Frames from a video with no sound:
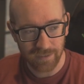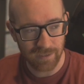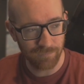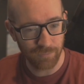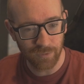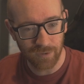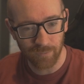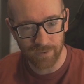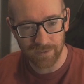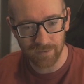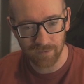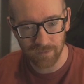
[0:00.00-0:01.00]
if you're
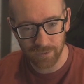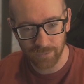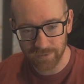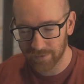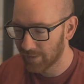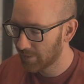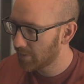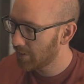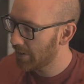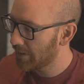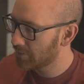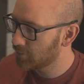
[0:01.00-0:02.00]
already loaded
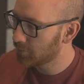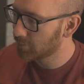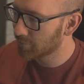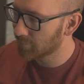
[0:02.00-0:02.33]
and you don't